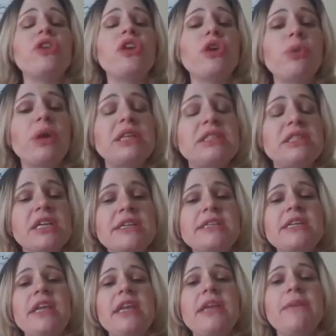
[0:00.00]
the arresting
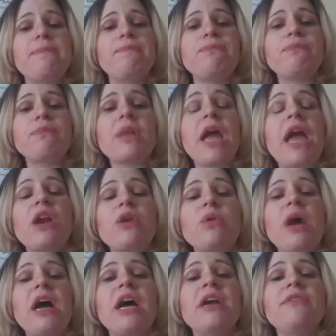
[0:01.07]
team had
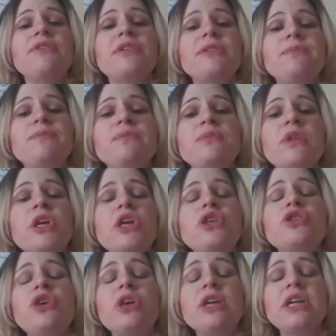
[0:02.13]
arrived,
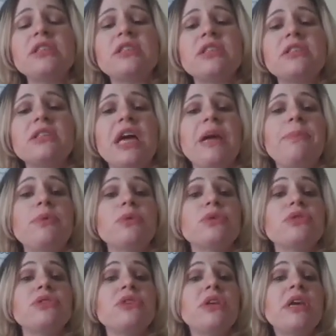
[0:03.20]
took his
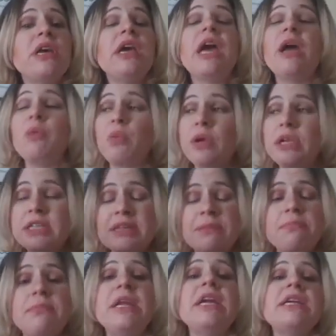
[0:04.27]
disciples, and went to
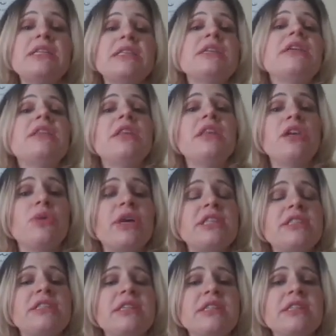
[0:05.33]
meet the
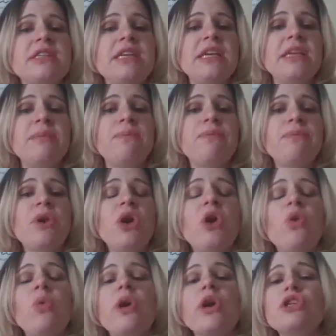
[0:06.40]
arresting team,
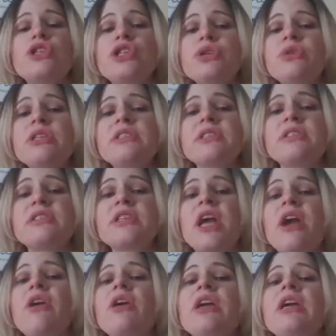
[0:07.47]
where Judas
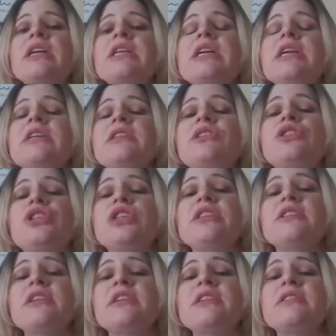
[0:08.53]
Iscariot kissed
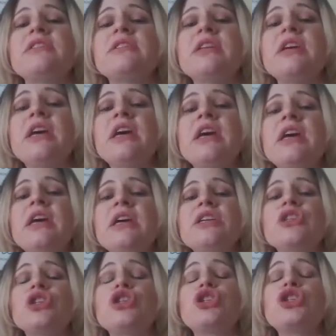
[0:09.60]
Jesus
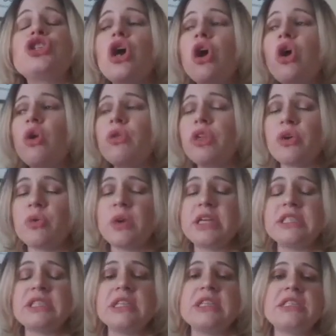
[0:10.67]
to show the
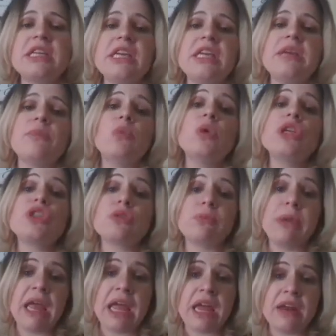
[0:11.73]
arresting team which
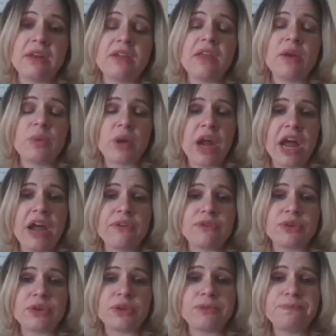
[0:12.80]
man they were
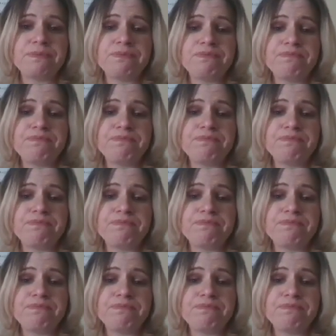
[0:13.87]
after.